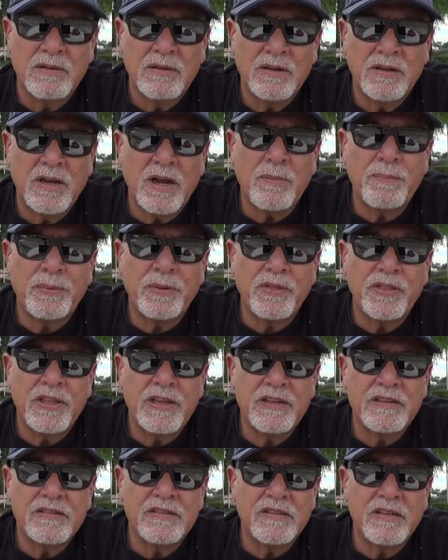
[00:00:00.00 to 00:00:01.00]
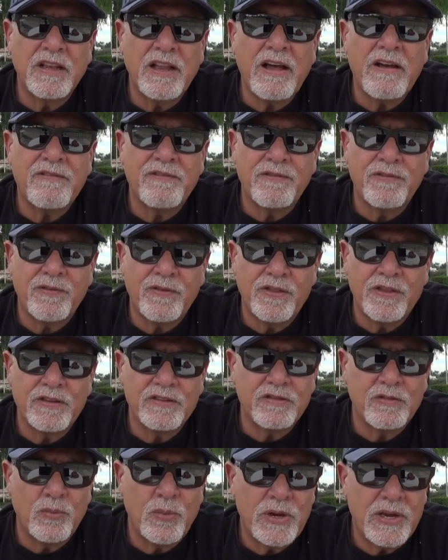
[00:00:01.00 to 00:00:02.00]
Couple things left for
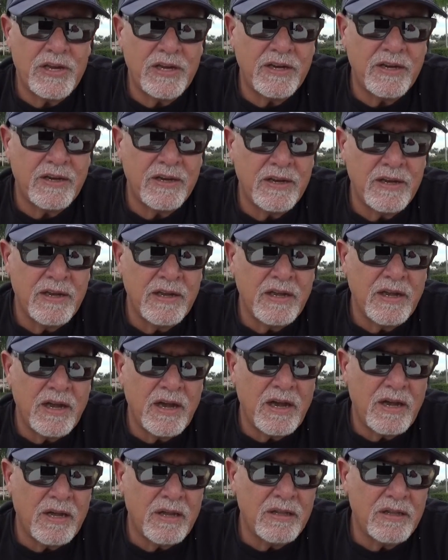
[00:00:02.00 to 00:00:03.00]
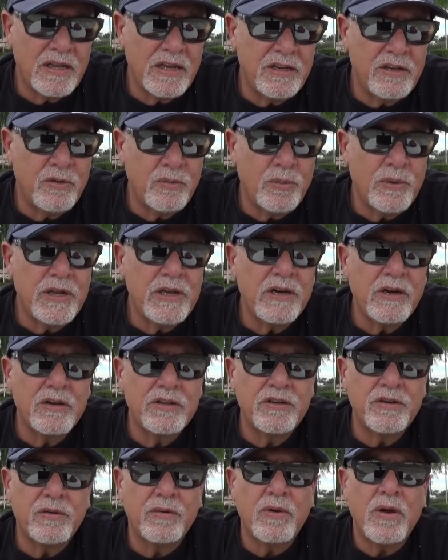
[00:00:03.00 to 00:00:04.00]
this week. I'll let you read
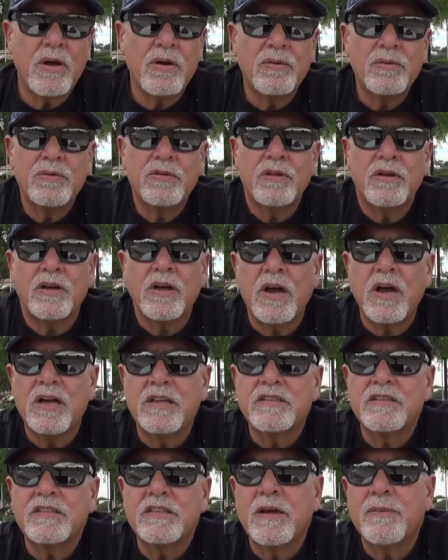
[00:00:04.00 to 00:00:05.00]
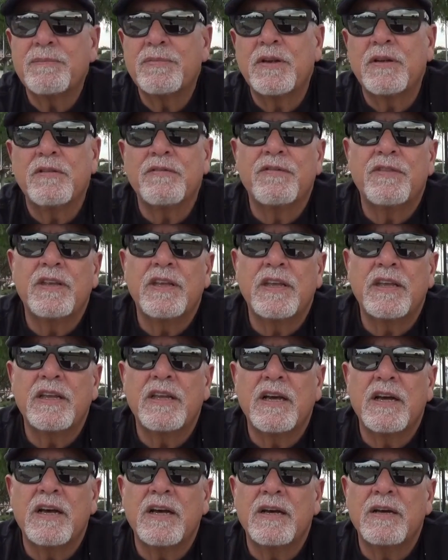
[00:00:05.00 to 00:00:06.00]
on your own the concept of
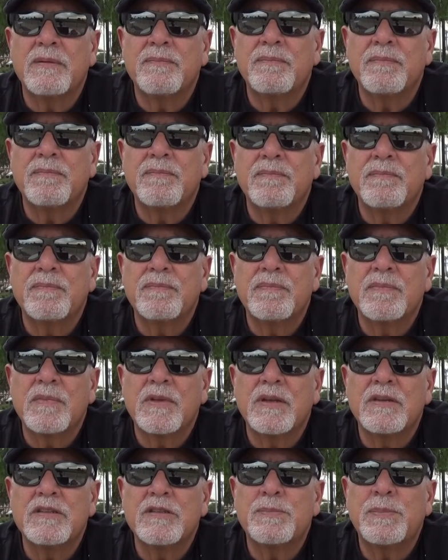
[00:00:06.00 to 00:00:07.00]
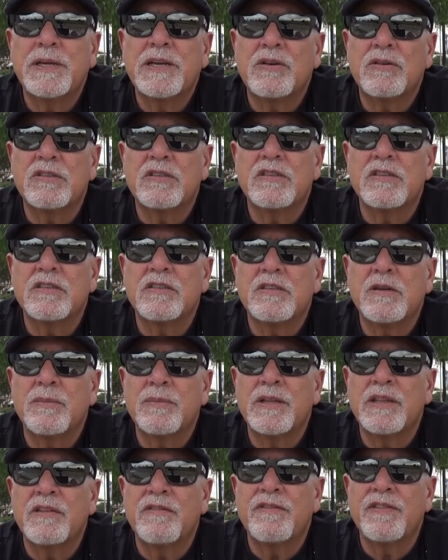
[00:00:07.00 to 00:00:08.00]
the speaker
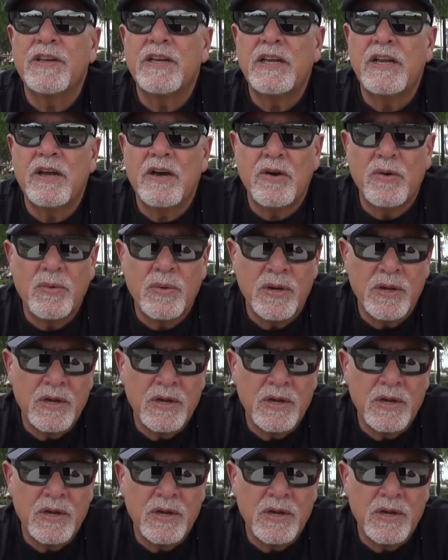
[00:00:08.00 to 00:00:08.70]
system and the video